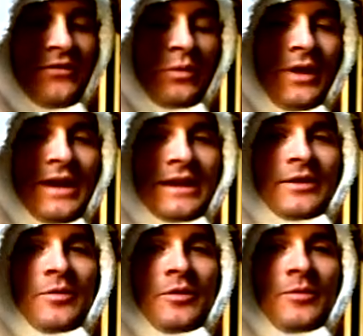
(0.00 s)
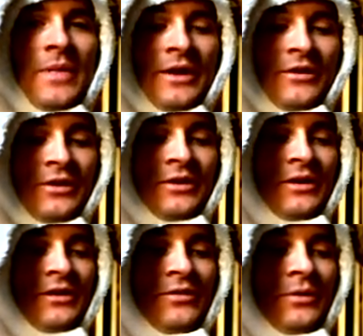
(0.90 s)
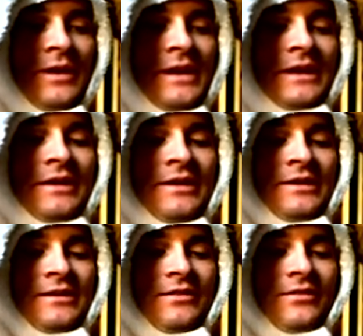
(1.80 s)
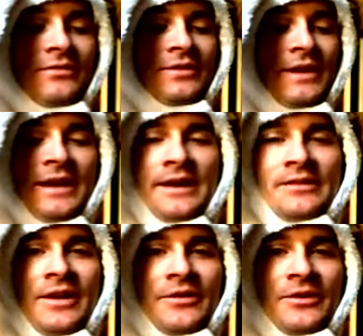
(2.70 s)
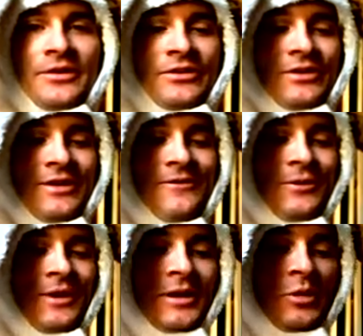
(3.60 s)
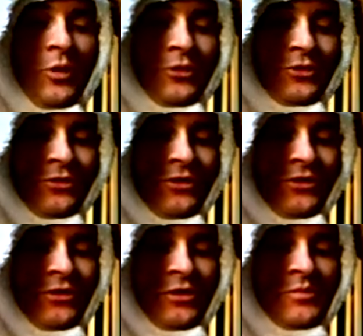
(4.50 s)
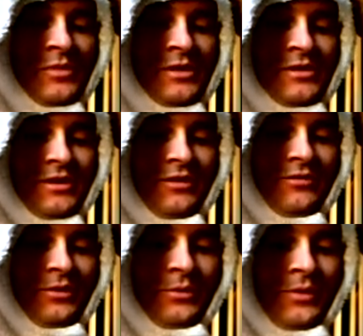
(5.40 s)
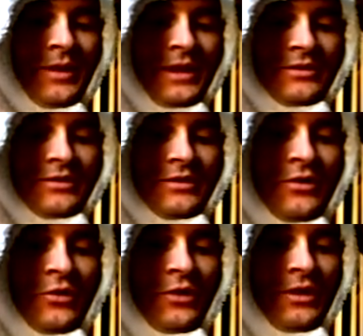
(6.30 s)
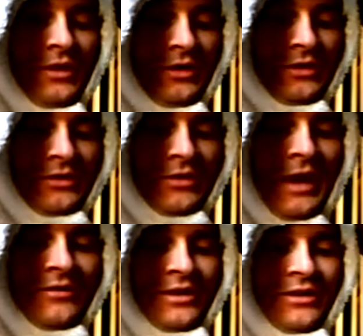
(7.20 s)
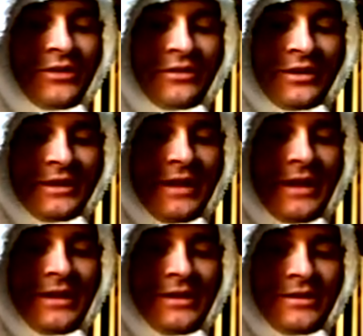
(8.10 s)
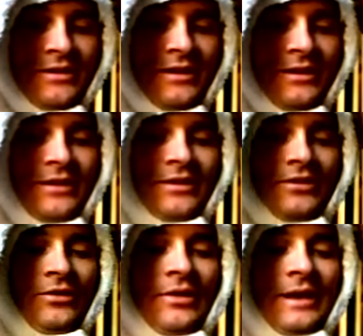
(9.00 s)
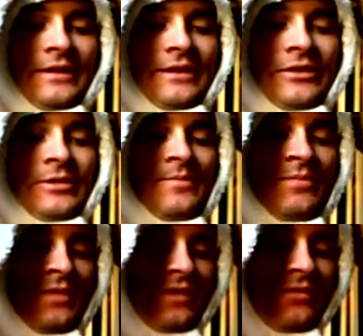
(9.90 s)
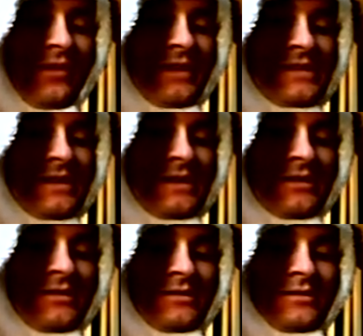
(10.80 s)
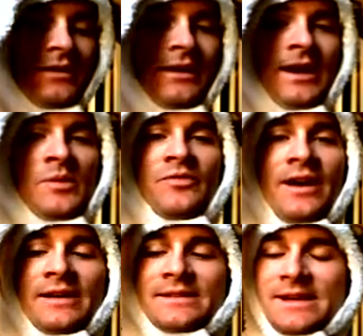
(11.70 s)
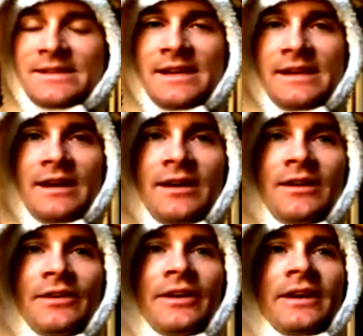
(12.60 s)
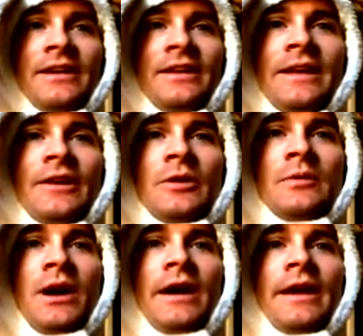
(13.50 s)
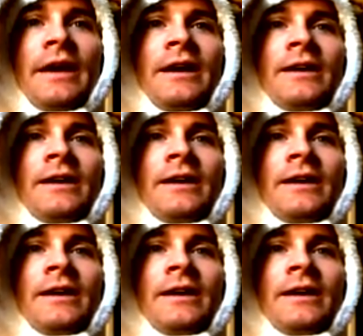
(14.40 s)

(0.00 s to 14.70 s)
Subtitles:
If you like mail art, if you like getting letters, if you like the postal system, if you like nerdy, crafty stuff like that, you'll like this. That's it. Happy Valentine's Day. I'll talk to you later. Bye.